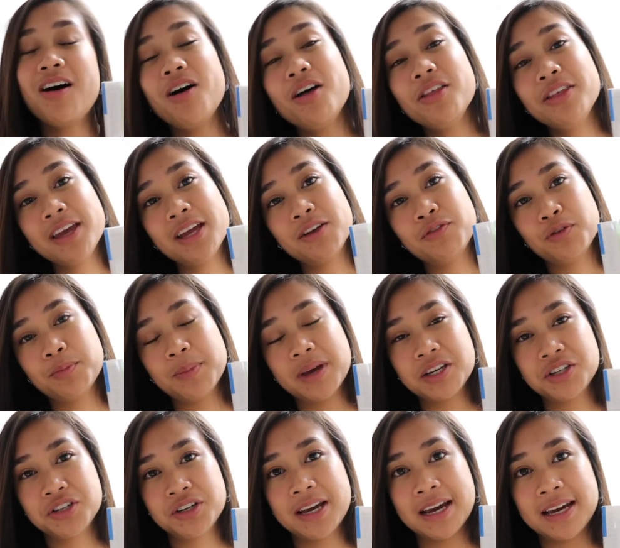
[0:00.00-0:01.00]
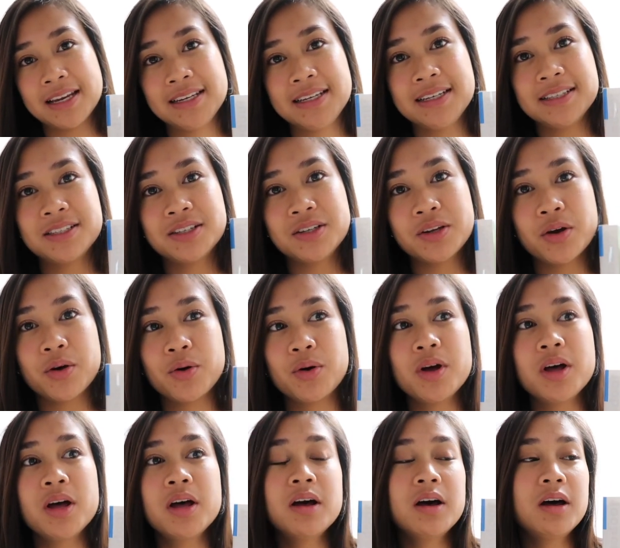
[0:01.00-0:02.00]
all the information I need to know
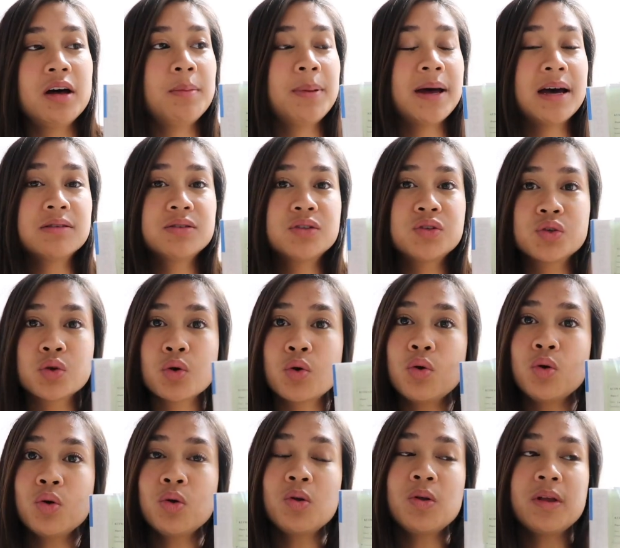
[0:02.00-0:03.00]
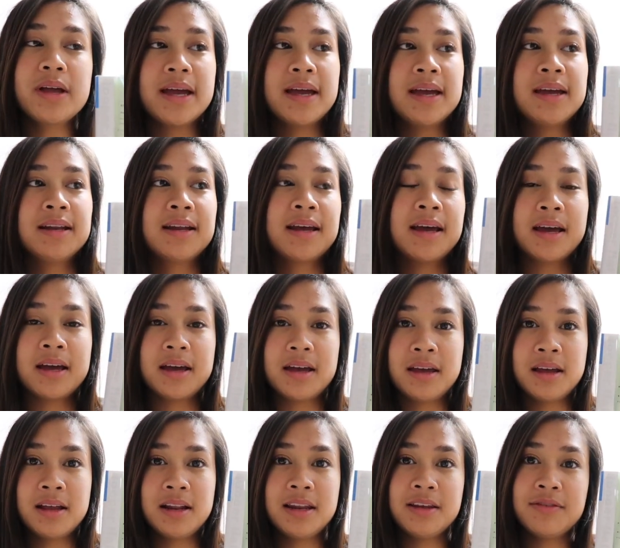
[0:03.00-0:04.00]
about school and
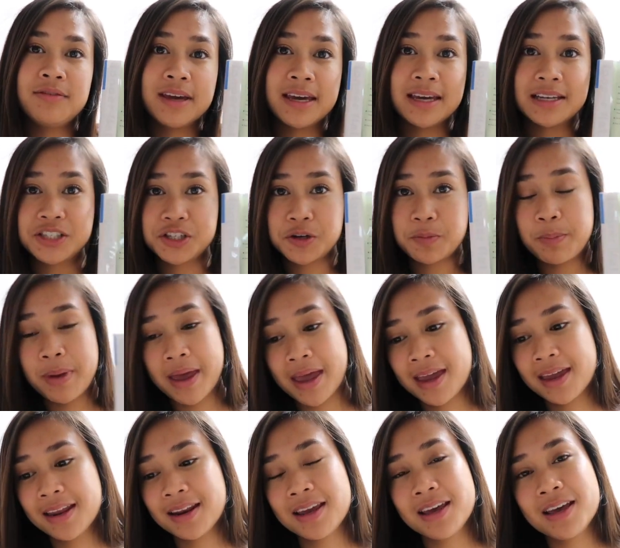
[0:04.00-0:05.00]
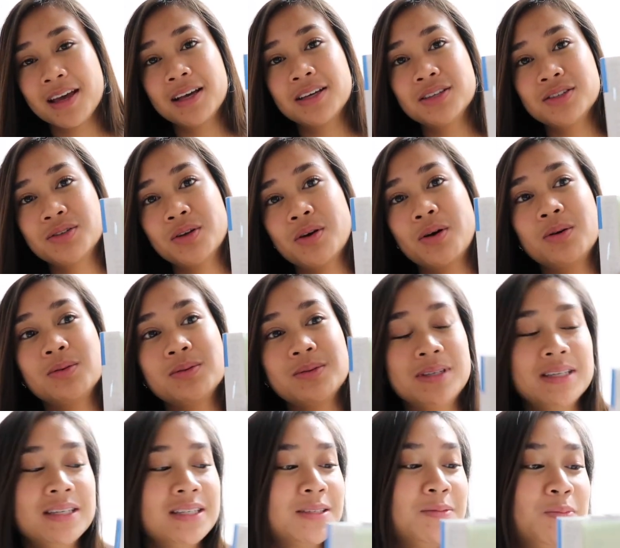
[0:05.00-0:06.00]
living in Japan. So
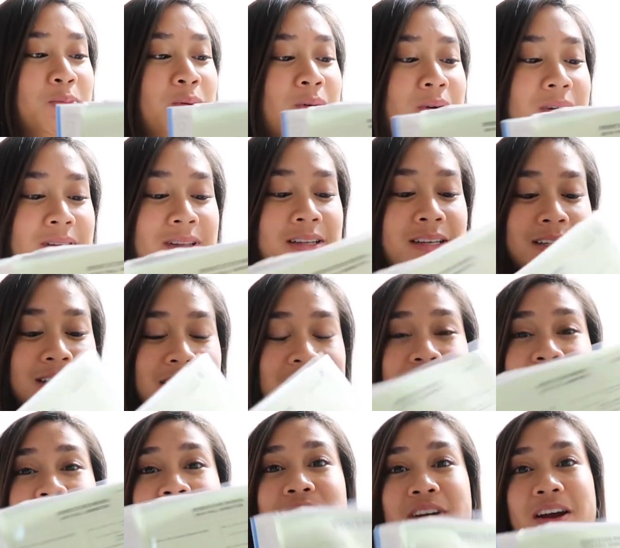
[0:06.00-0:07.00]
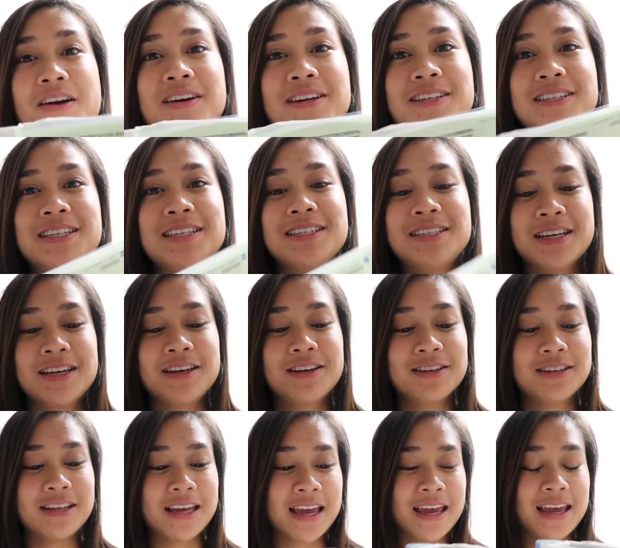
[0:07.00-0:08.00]
this booklet is very
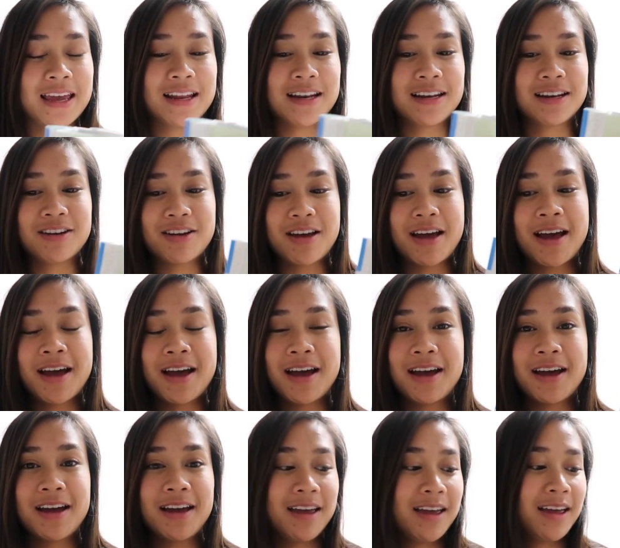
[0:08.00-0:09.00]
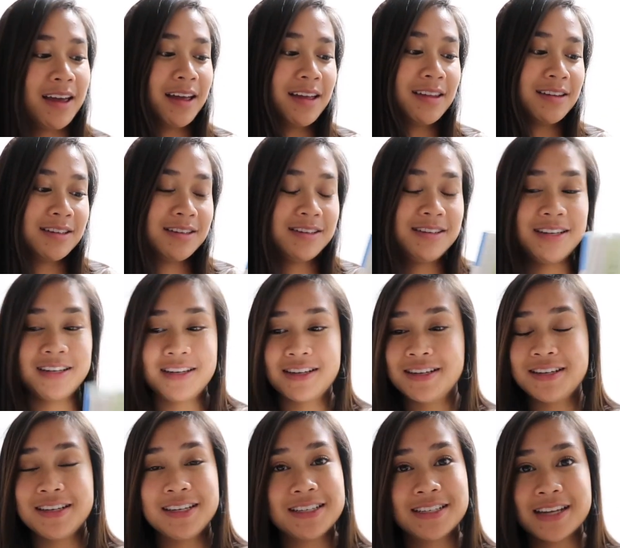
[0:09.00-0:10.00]
detailed, and I
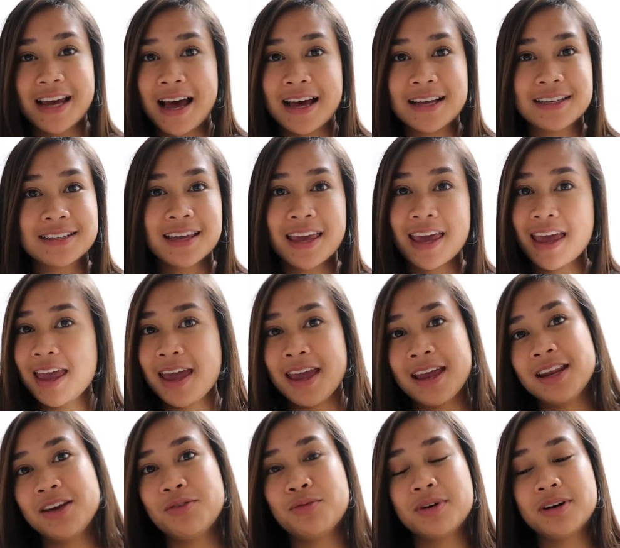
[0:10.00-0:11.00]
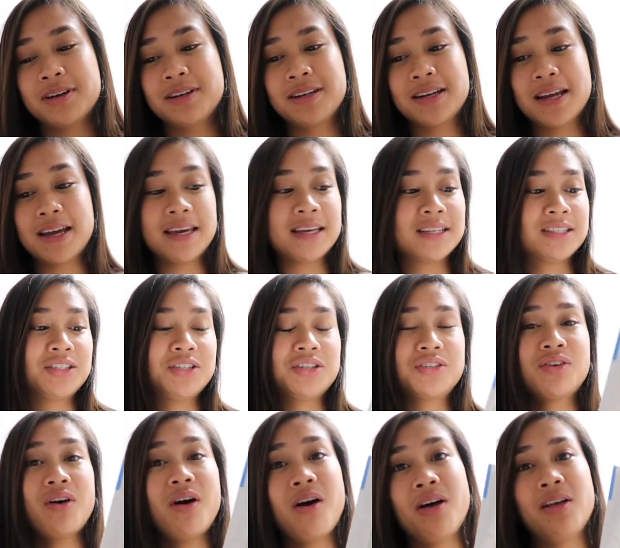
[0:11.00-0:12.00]
didn't need to ask anyone. It's
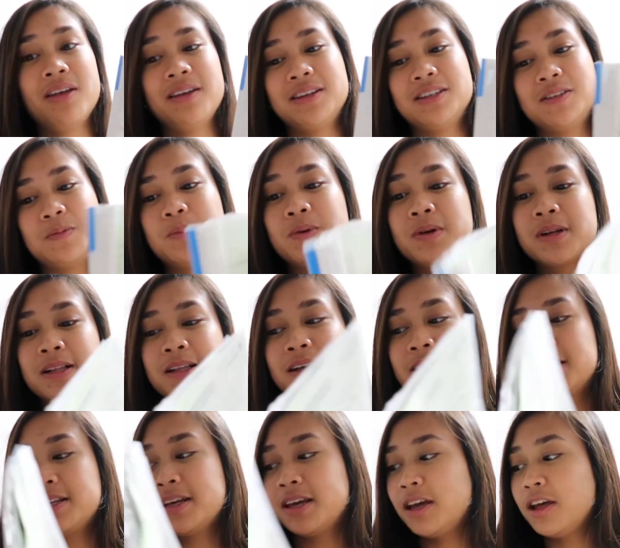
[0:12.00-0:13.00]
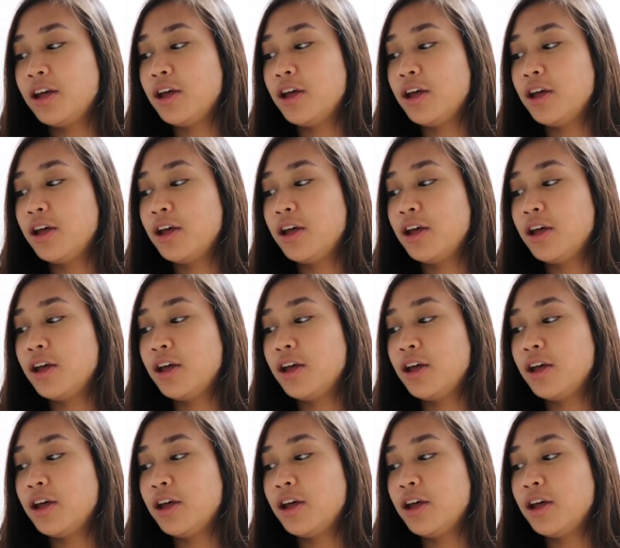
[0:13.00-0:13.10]
just all in this booklet.